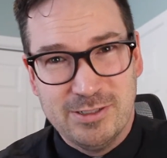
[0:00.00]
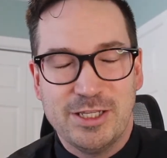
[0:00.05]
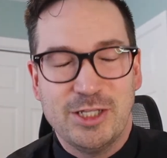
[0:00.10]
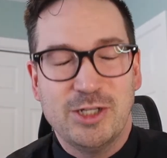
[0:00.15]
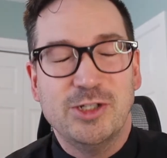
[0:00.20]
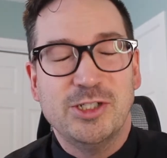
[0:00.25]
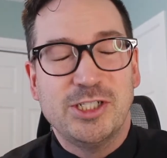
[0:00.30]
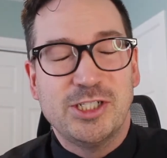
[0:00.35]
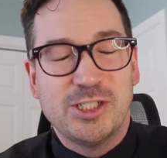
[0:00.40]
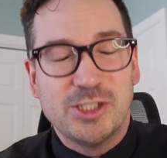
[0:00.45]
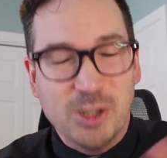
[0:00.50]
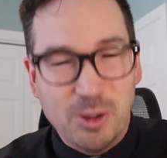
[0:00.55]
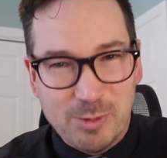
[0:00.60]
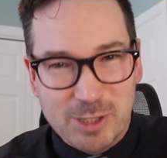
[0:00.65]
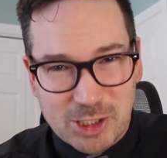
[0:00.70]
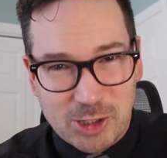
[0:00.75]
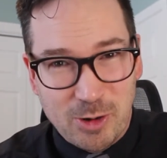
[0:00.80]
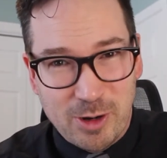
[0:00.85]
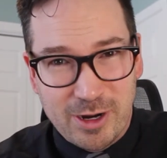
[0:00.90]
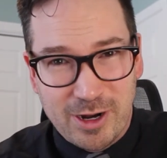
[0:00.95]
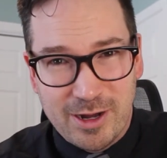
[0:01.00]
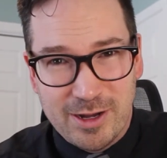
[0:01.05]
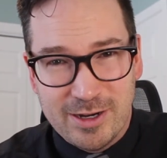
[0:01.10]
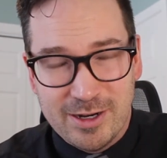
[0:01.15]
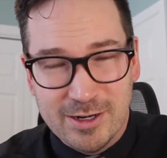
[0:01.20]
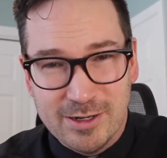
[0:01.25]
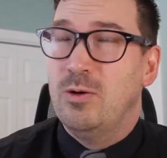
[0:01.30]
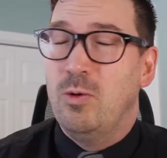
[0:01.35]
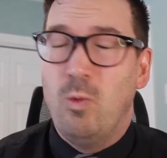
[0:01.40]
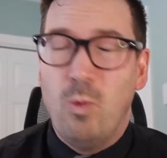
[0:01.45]
There is so much going on
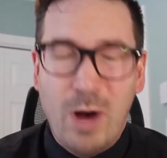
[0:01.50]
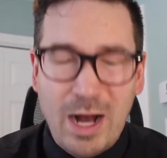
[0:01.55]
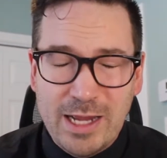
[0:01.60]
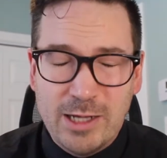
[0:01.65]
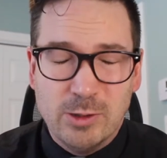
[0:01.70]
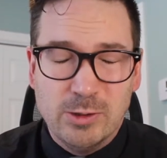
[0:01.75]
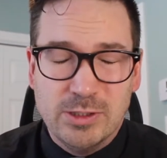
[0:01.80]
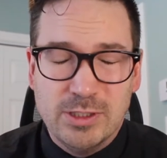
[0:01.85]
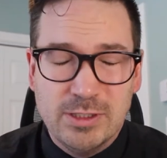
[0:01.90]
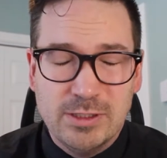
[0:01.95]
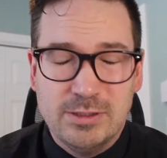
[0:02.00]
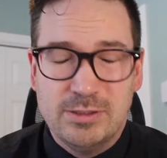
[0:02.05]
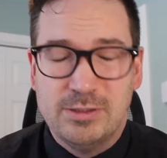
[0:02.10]
here. Wild.